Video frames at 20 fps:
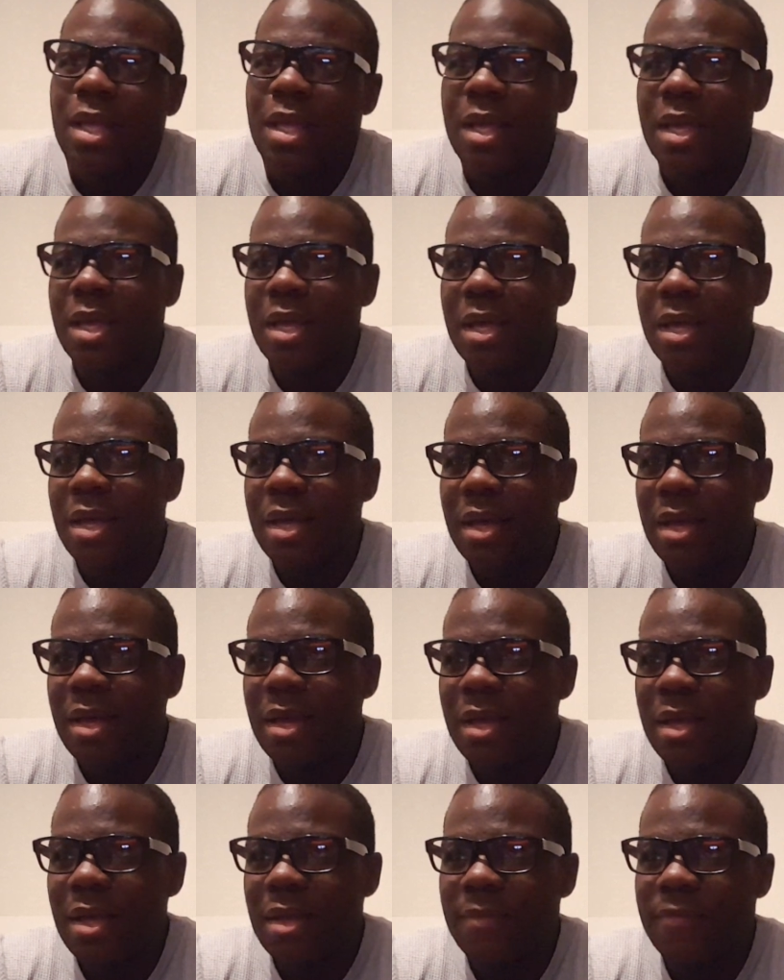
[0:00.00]

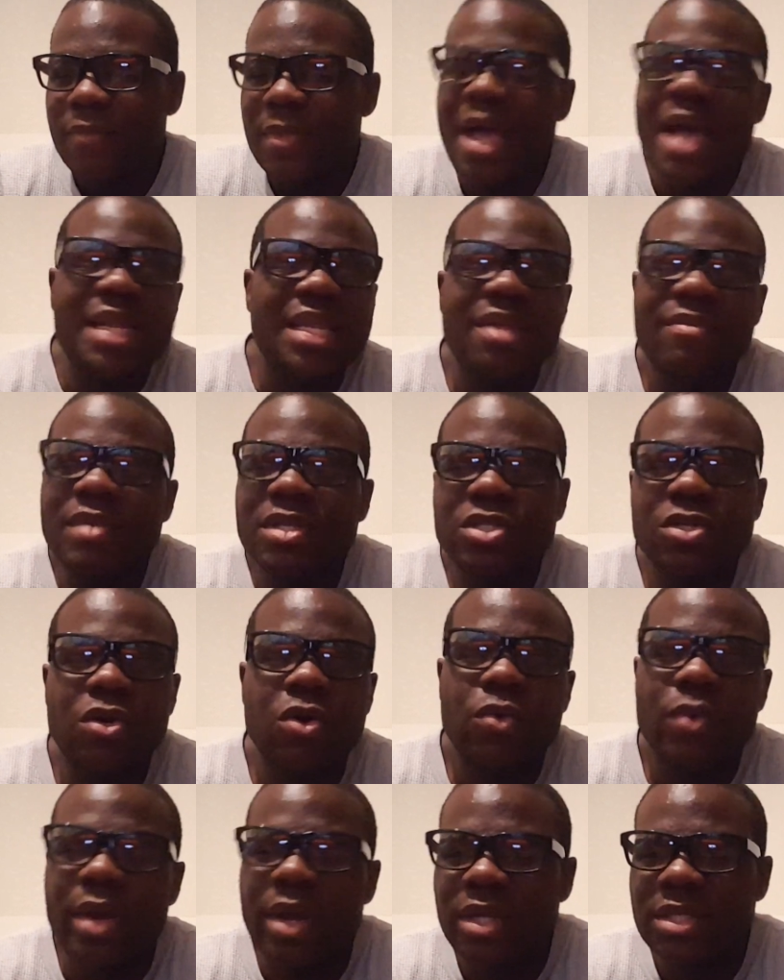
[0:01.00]
I didn't even do
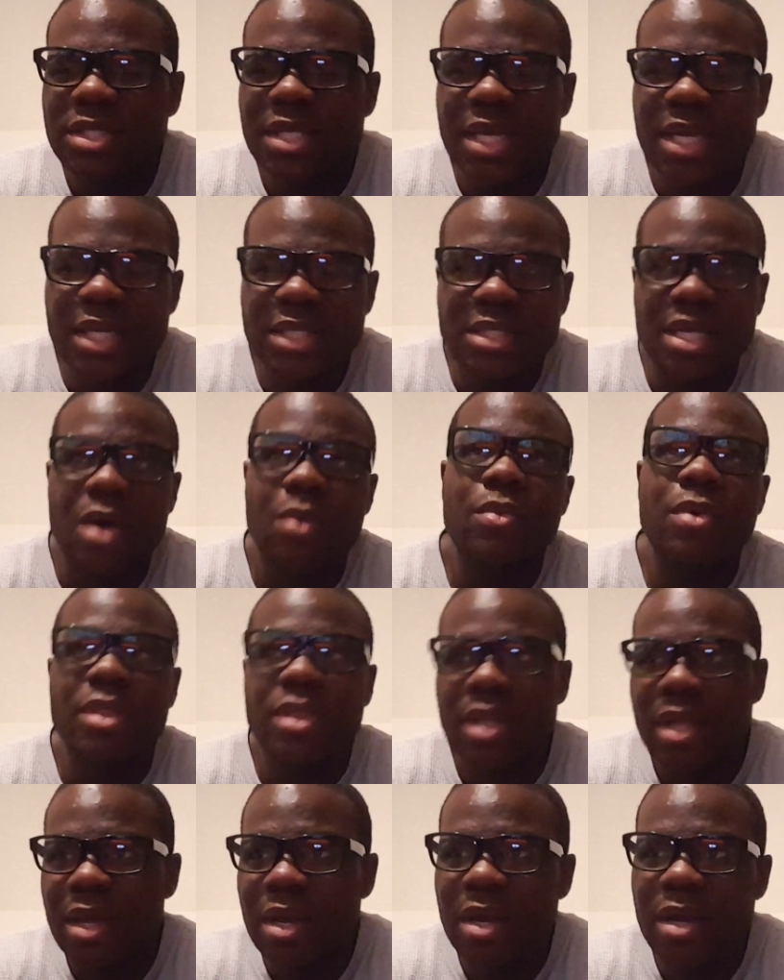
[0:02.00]
a wear test. I
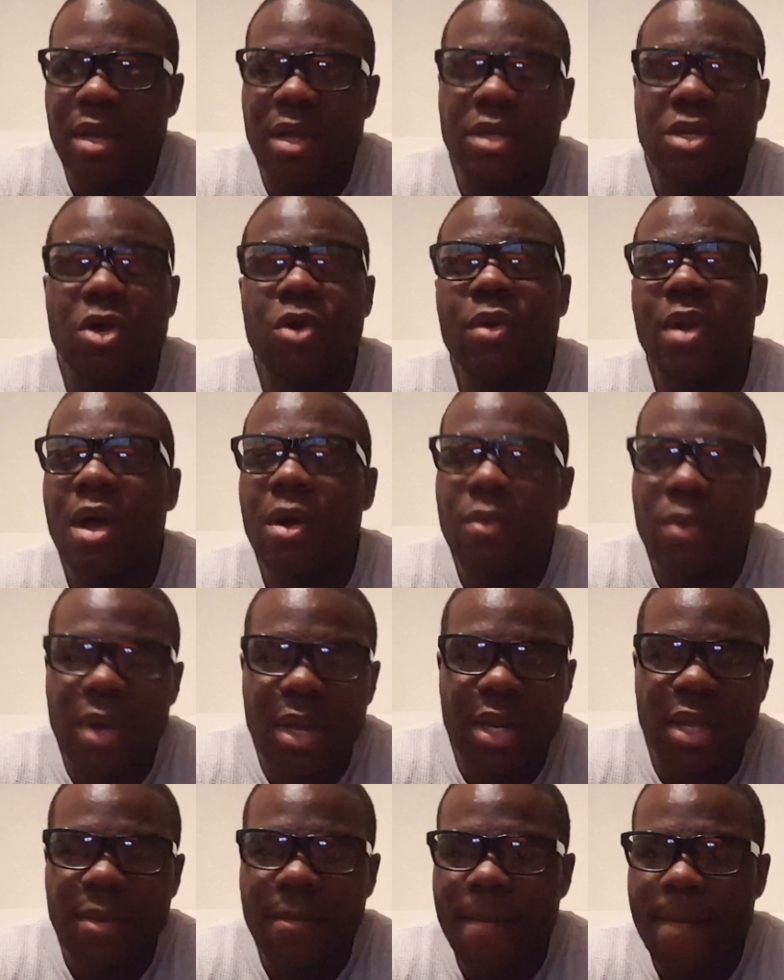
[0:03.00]
went there, I knew what I
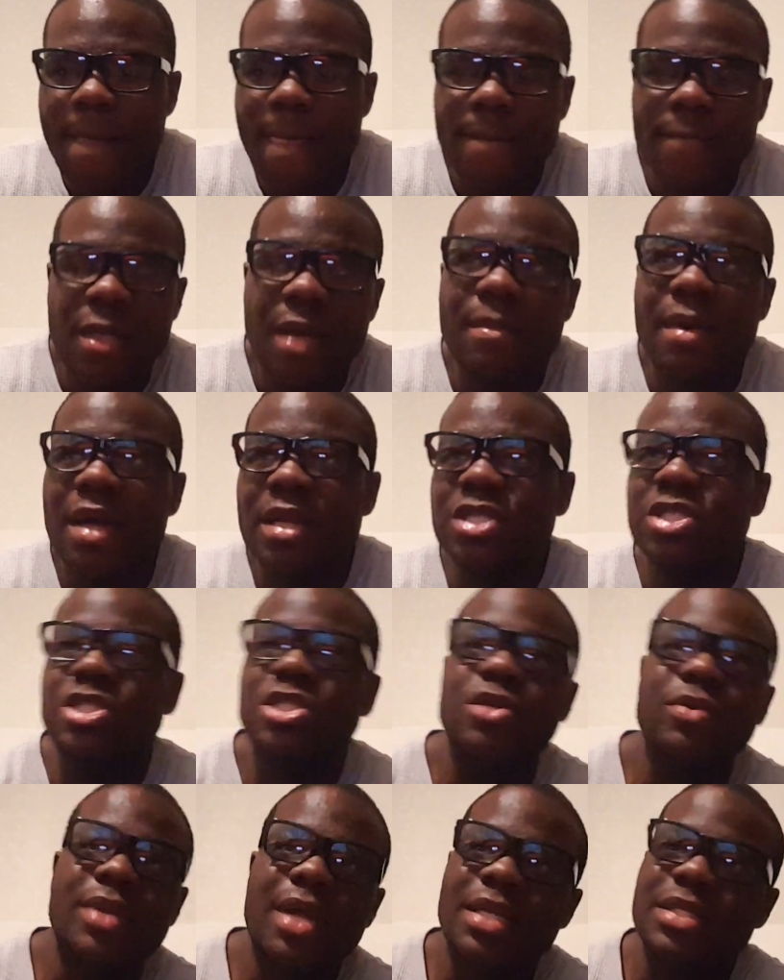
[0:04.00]
wanted, I bought a
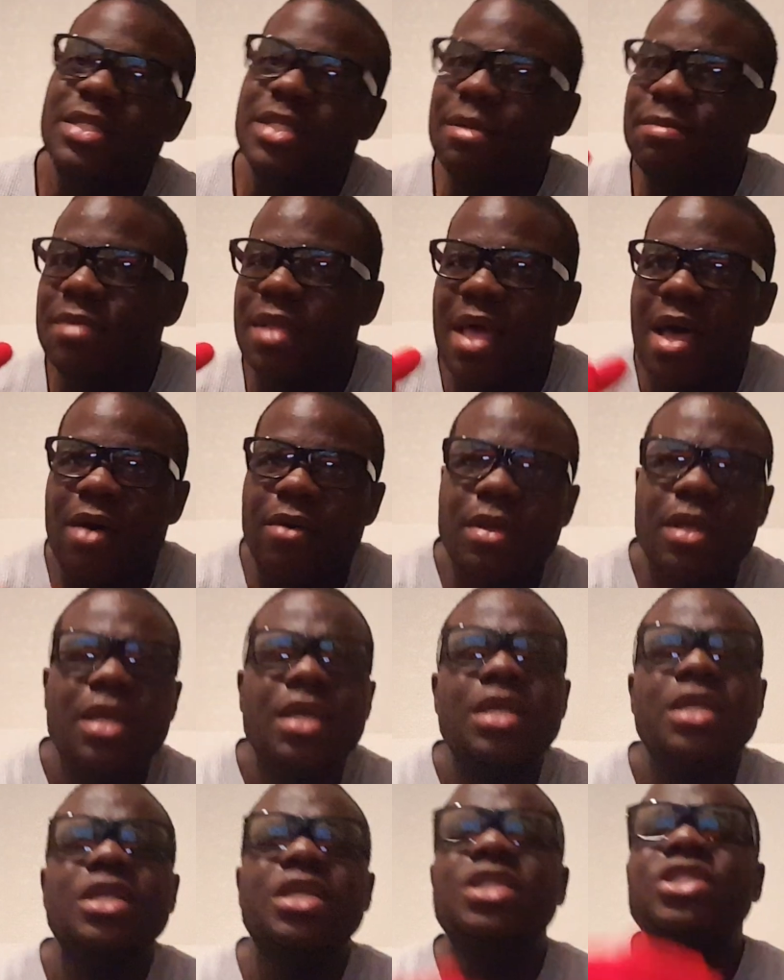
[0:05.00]
shoe, and I dipped out.
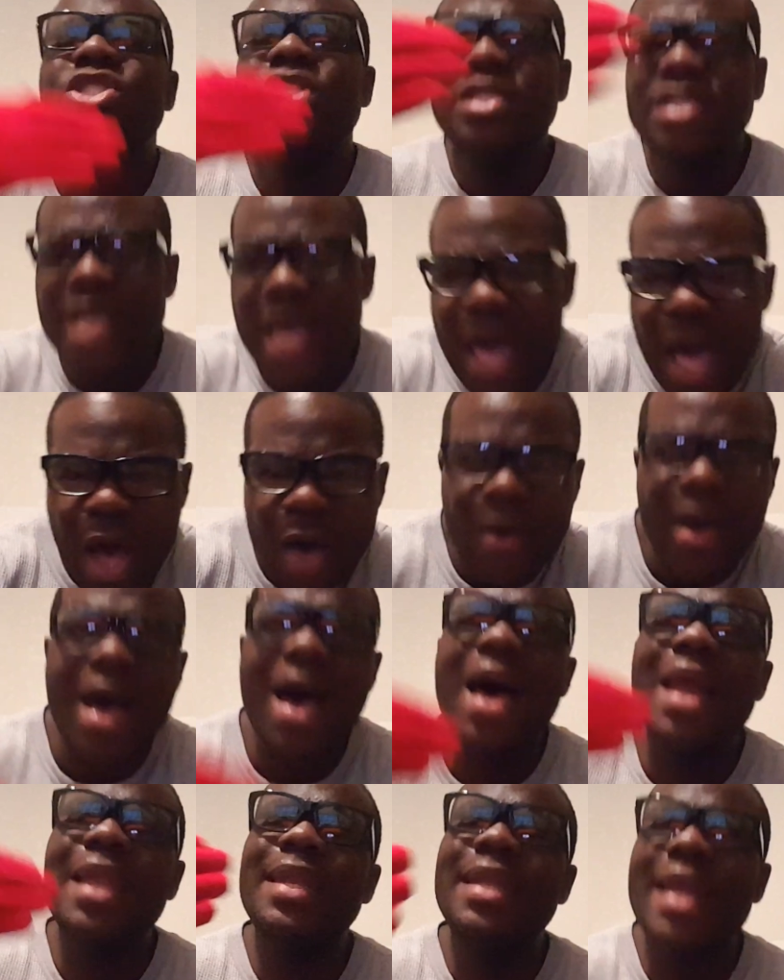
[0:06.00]
Just how
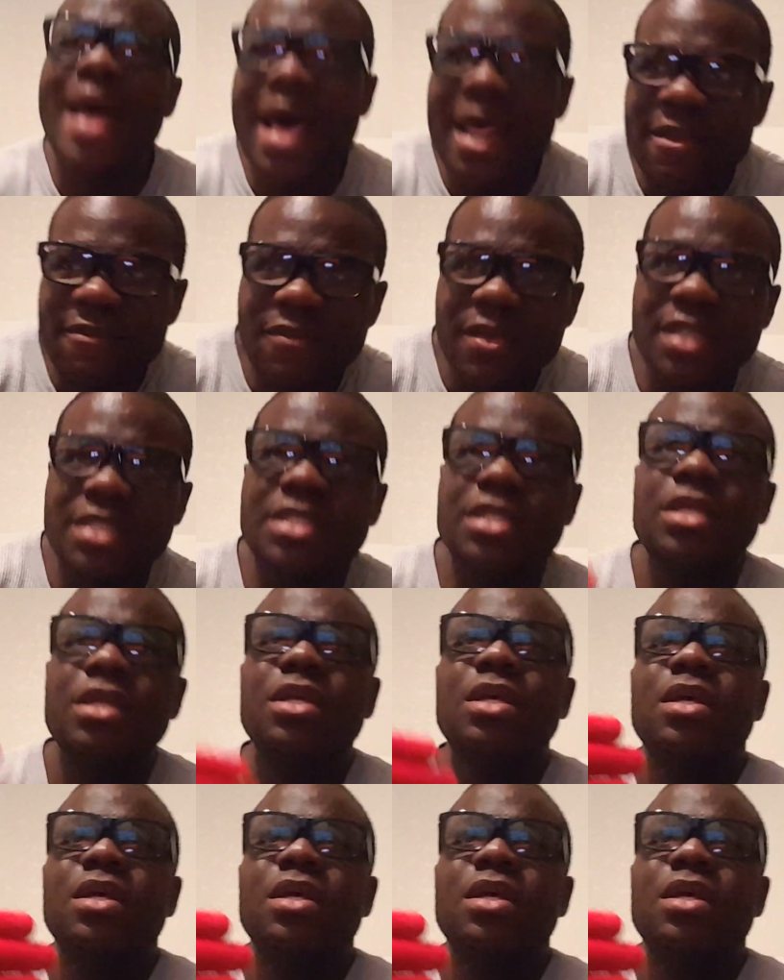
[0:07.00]
a lot of us,